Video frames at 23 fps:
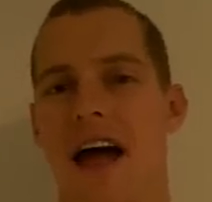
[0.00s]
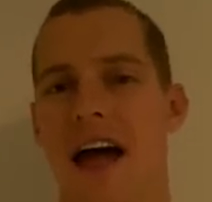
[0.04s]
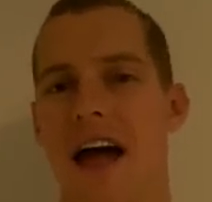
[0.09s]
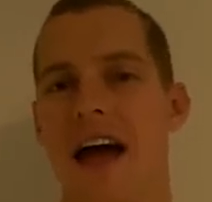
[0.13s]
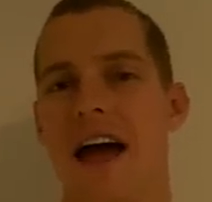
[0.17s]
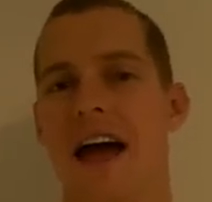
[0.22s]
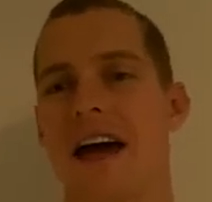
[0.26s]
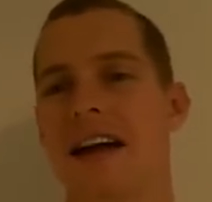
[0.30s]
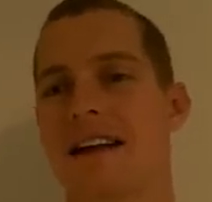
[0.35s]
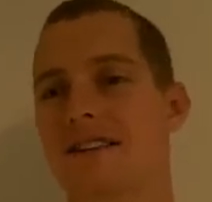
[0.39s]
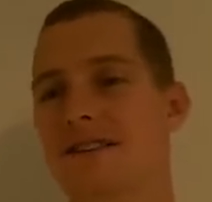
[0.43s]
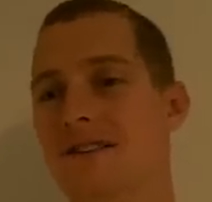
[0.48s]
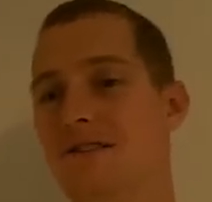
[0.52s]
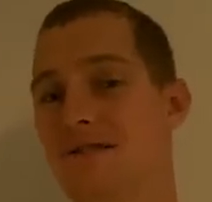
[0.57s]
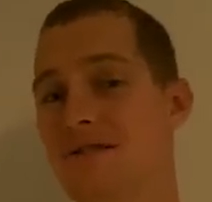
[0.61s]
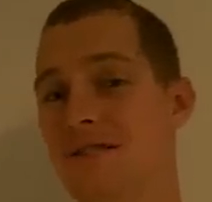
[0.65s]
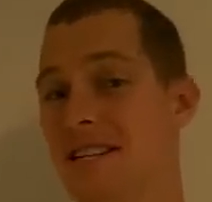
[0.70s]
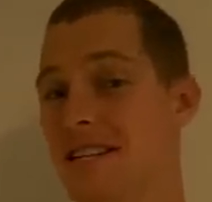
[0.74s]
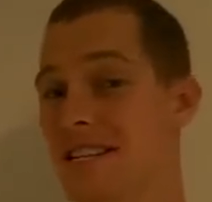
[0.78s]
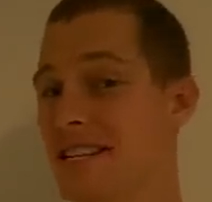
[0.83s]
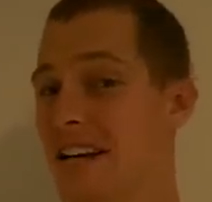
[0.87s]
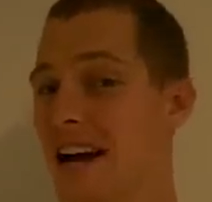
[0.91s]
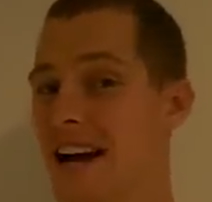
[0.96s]
and you
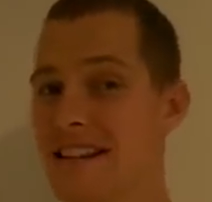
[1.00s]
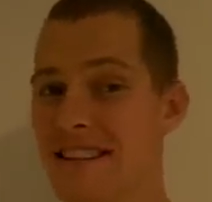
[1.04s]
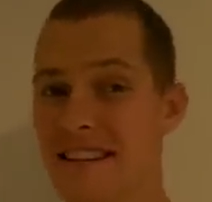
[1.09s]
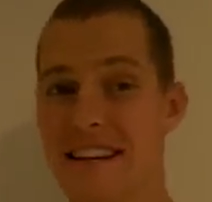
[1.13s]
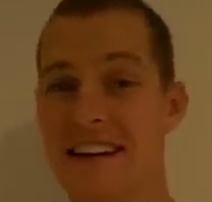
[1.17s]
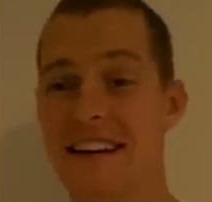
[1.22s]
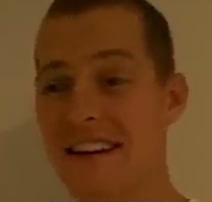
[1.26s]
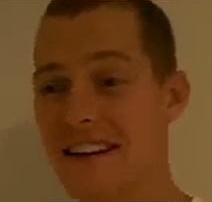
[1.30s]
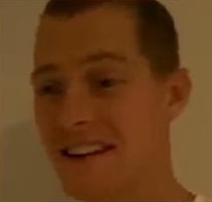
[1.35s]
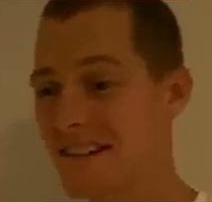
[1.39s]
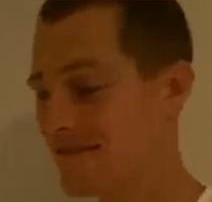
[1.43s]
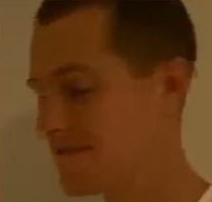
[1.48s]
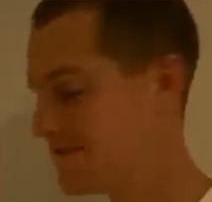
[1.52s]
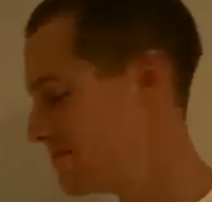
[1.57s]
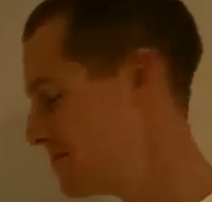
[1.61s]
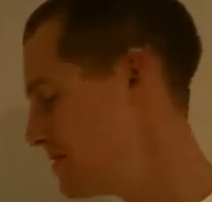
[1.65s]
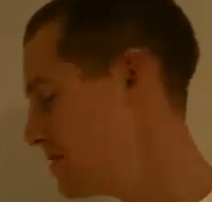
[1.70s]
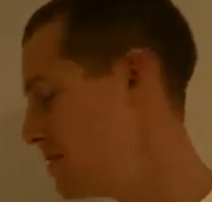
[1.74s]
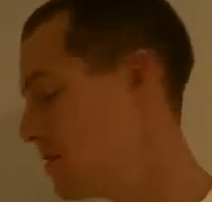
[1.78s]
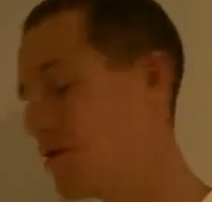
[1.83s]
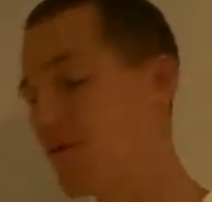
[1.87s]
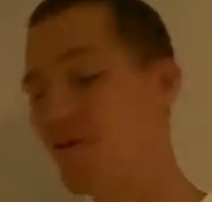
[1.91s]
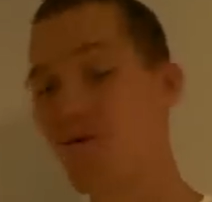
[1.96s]
decide to,
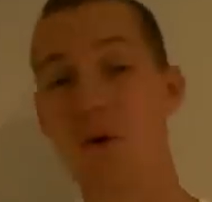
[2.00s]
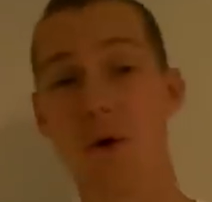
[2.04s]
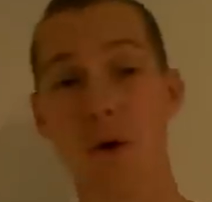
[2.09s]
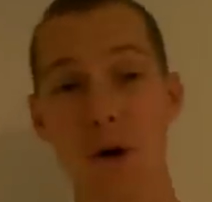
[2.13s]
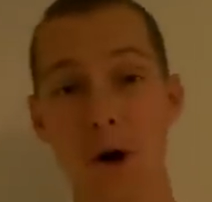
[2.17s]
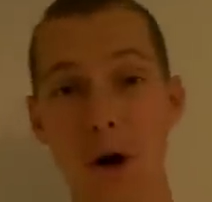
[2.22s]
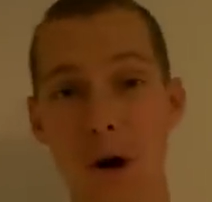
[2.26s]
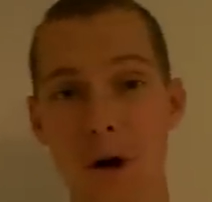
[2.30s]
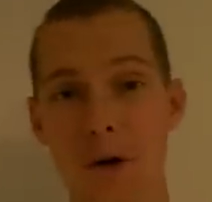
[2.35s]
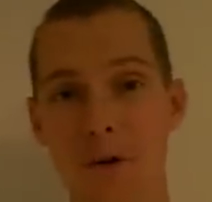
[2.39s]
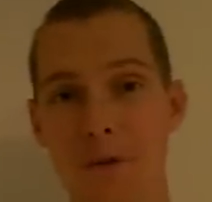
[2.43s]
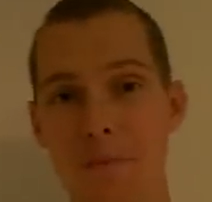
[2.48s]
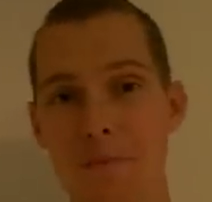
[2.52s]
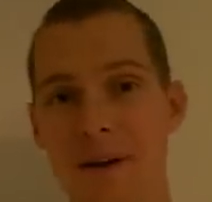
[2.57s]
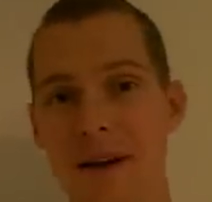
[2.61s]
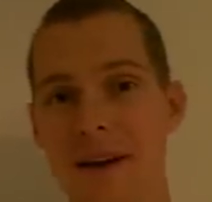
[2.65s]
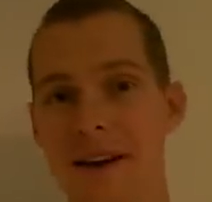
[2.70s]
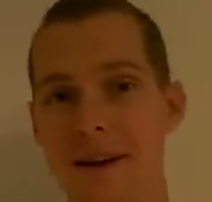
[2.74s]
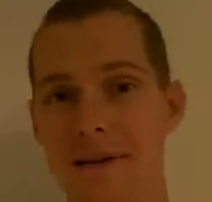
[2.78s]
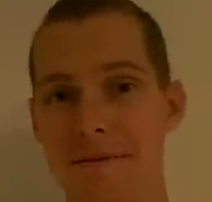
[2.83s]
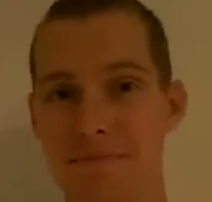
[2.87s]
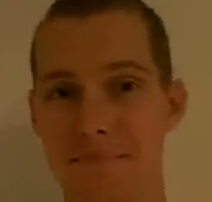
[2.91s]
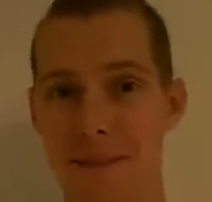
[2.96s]
you know, forego the
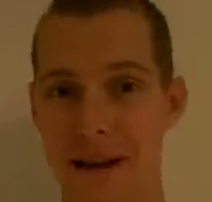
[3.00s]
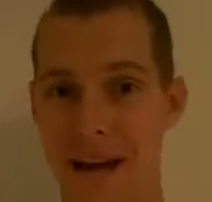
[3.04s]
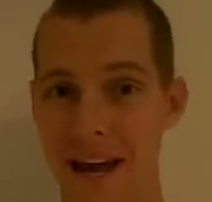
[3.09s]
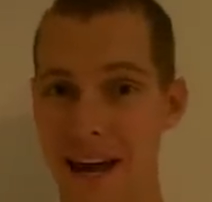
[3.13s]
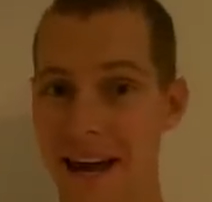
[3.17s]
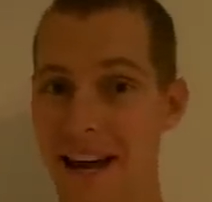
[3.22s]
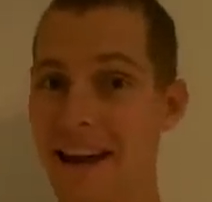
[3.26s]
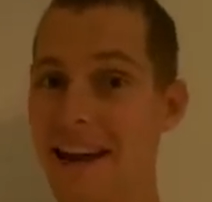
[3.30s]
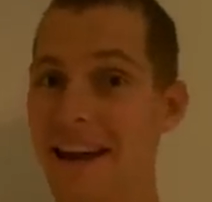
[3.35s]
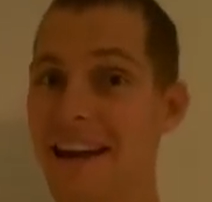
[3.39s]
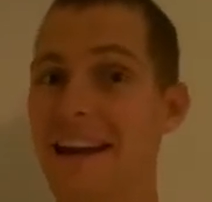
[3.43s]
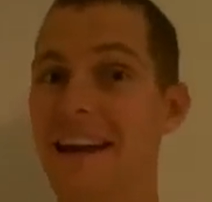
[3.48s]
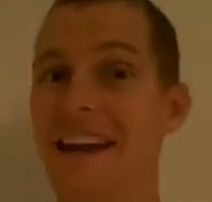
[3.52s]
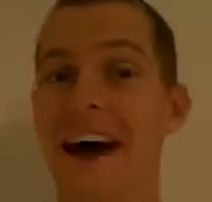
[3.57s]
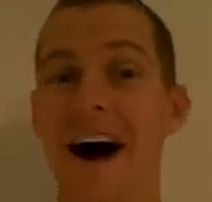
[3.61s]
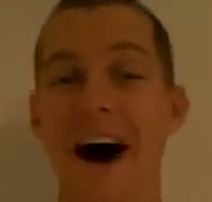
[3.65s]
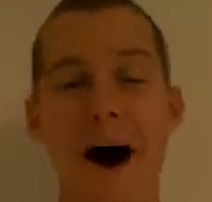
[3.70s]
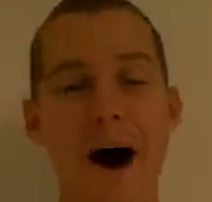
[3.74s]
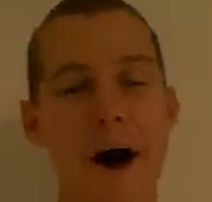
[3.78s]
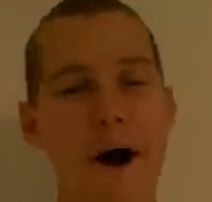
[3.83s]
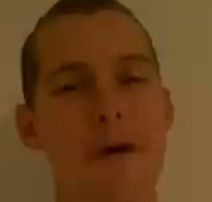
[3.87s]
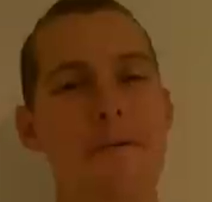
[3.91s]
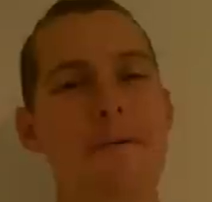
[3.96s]
banana in an
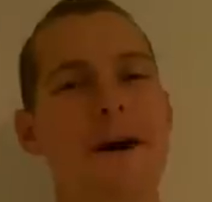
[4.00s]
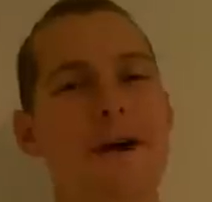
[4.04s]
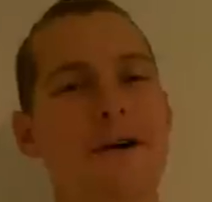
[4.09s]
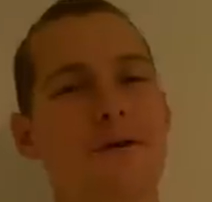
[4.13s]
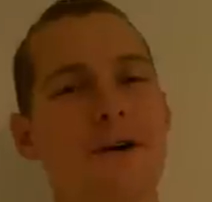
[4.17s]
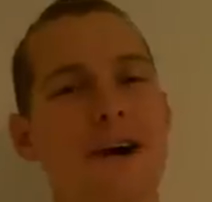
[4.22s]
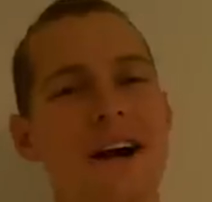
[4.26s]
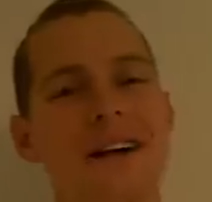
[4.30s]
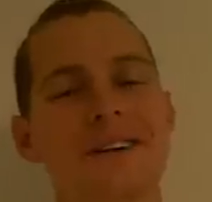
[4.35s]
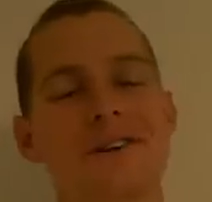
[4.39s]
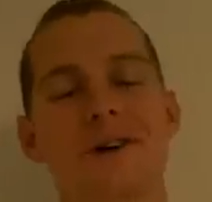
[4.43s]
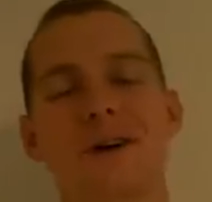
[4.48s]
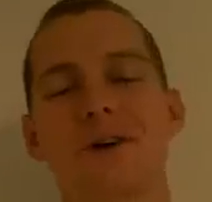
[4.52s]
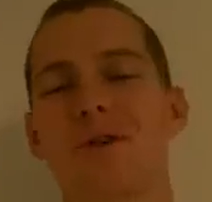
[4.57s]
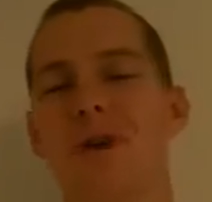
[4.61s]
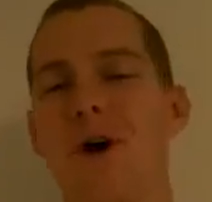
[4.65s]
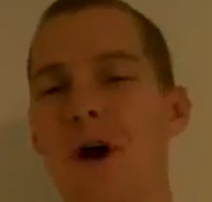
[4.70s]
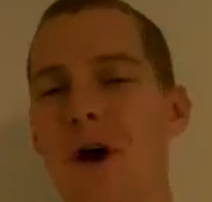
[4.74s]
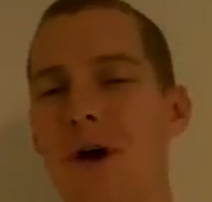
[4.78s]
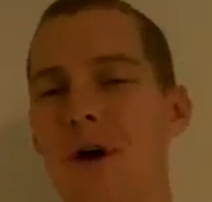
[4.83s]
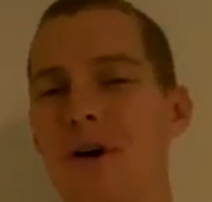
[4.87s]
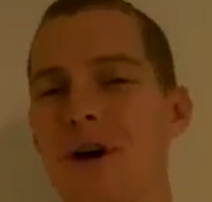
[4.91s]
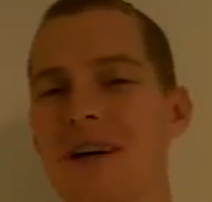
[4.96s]
Ironman race or
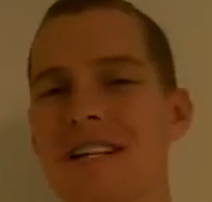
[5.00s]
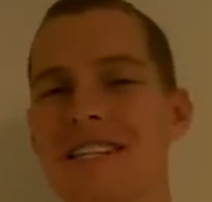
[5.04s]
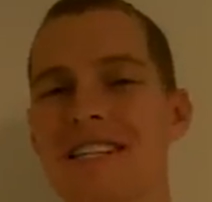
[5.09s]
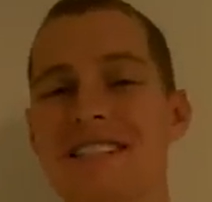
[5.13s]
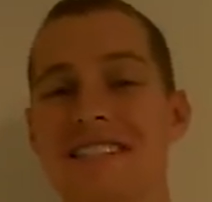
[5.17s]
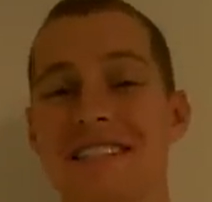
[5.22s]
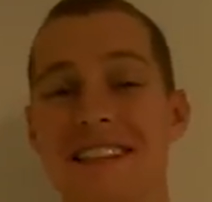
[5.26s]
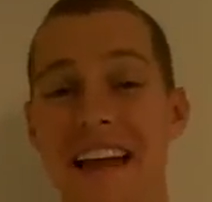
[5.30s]
longer races,